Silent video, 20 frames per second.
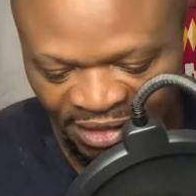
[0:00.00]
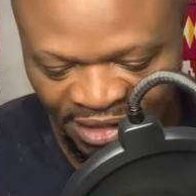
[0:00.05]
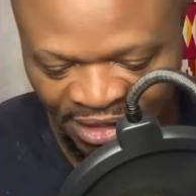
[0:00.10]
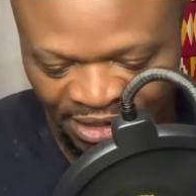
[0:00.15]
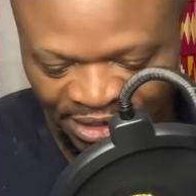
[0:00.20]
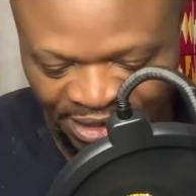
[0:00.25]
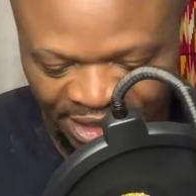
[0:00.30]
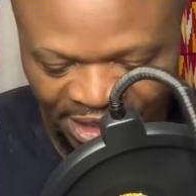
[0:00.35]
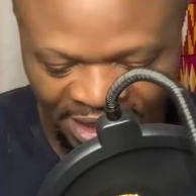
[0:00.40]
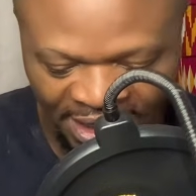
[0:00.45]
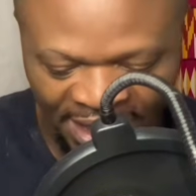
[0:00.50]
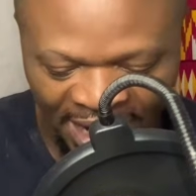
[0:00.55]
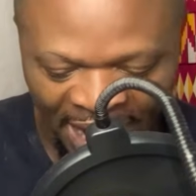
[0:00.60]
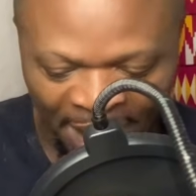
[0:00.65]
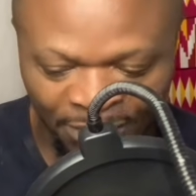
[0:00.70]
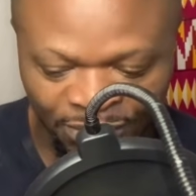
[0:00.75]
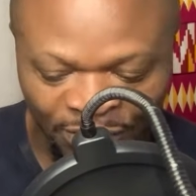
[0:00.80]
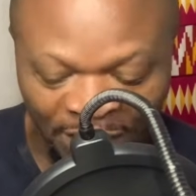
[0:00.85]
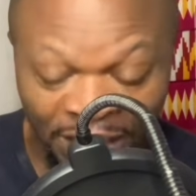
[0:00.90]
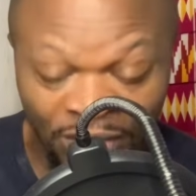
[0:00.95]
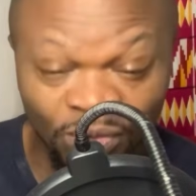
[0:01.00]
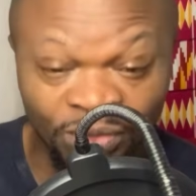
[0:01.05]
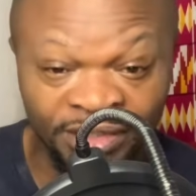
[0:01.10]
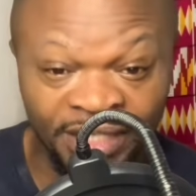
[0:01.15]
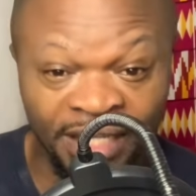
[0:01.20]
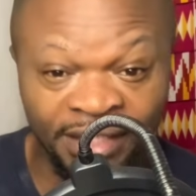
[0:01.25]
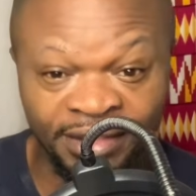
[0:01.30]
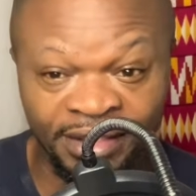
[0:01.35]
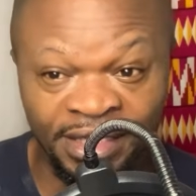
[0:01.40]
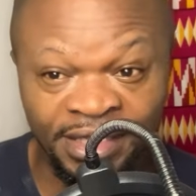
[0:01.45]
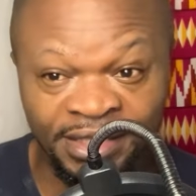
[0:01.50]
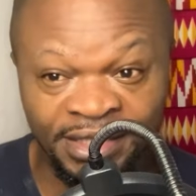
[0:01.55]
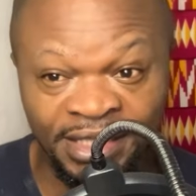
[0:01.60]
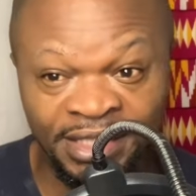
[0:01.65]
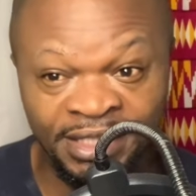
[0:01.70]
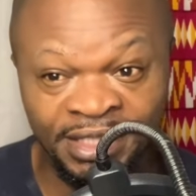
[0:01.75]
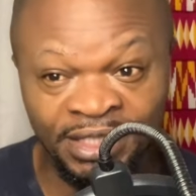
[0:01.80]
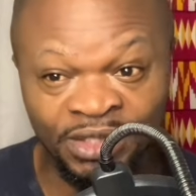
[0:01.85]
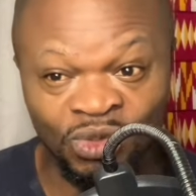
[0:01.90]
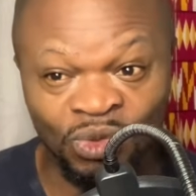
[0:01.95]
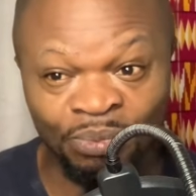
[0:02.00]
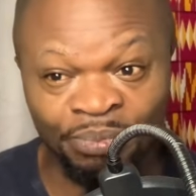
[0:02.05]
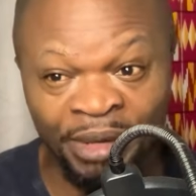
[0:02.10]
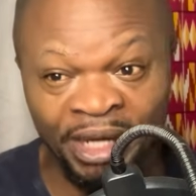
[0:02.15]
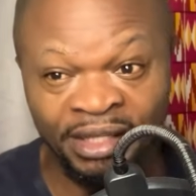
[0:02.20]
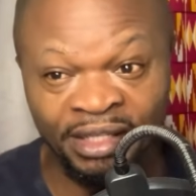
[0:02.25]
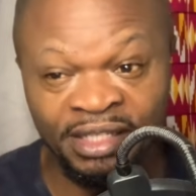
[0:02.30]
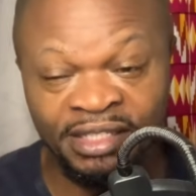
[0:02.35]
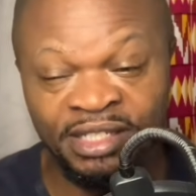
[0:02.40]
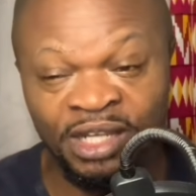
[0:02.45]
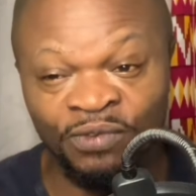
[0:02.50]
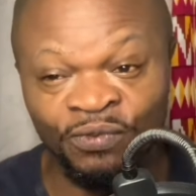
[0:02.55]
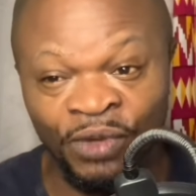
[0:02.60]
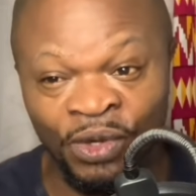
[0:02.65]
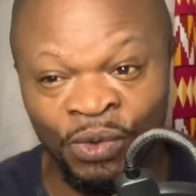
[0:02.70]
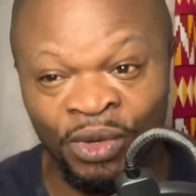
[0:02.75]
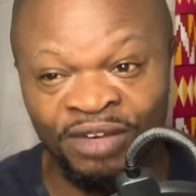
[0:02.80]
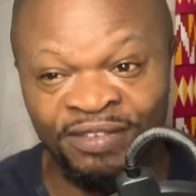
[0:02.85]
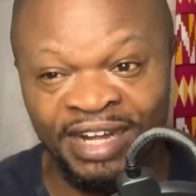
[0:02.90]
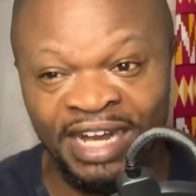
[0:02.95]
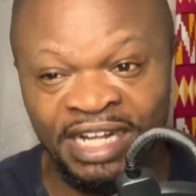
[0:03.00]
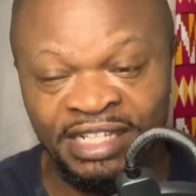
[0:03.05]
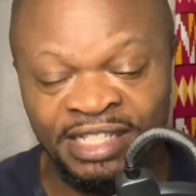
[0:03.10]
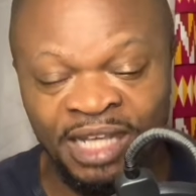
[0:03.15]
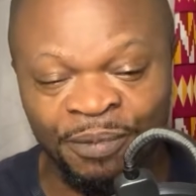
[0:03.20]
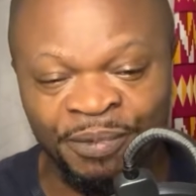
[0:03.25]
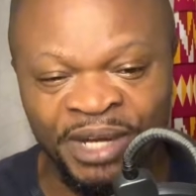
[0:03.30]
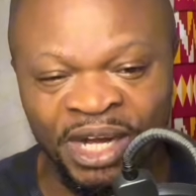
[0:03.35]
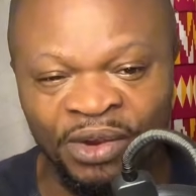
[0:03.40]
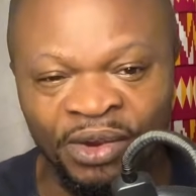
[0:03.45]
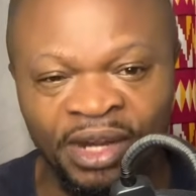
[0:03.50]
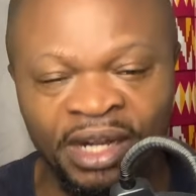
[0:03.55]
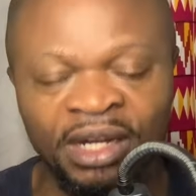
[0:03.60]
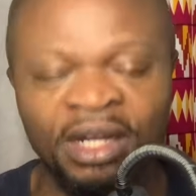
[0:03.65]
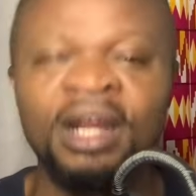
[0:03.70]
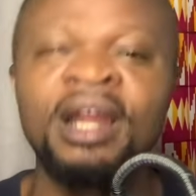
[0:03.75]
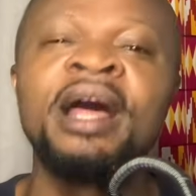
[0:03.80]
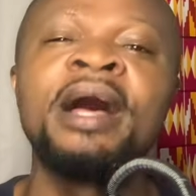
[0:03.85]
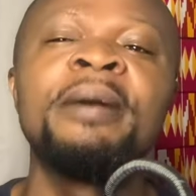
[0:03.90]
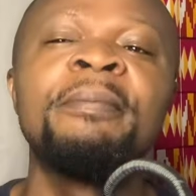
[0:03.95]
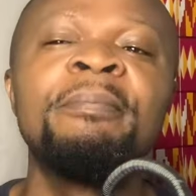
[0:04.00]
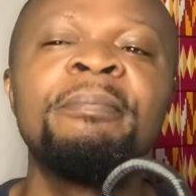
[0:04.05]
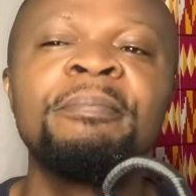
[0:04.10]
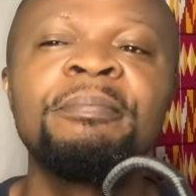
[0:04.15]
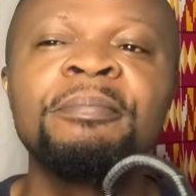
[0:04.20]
You see, I'm trying to take things easy to break things down for whatever that is happening around the club.